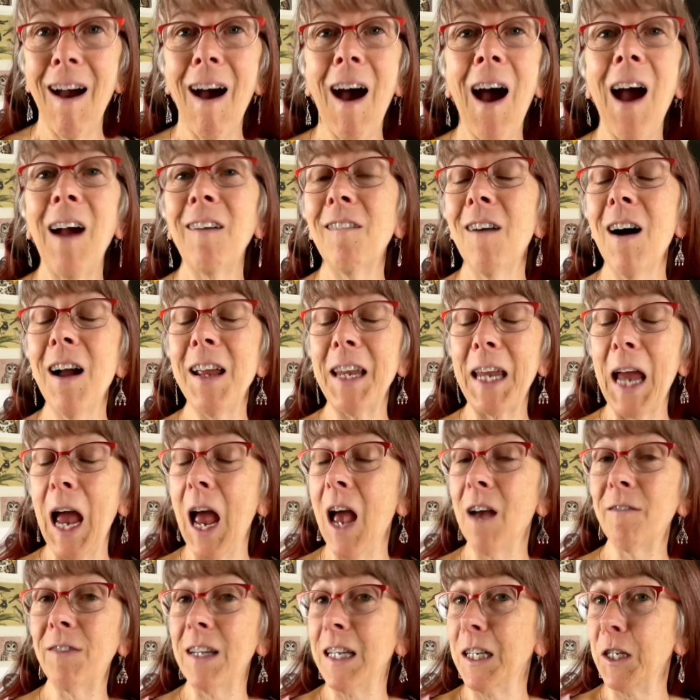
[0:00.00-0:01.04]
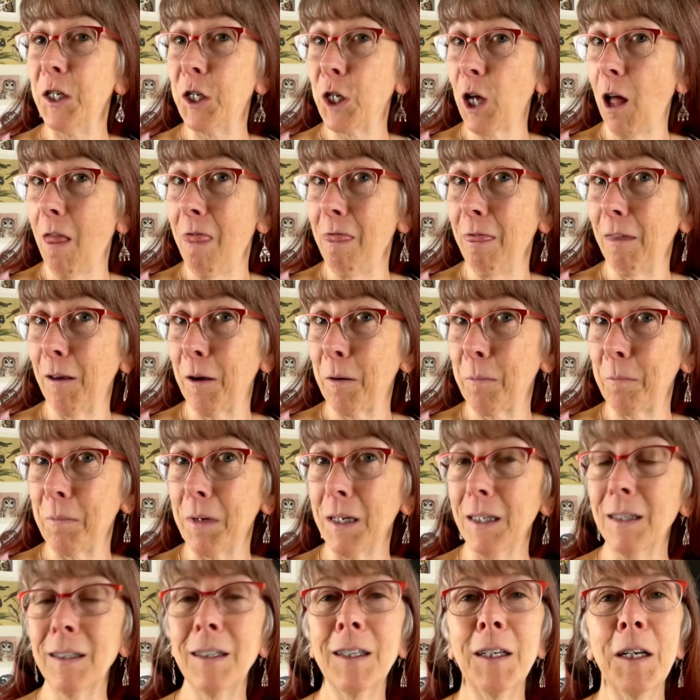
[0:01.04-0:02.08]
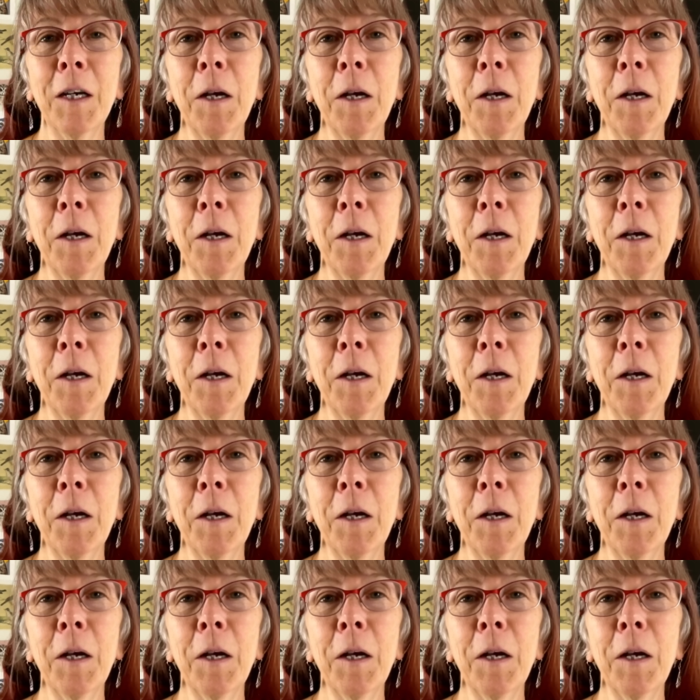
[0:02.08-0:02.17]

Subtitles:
I like having done them,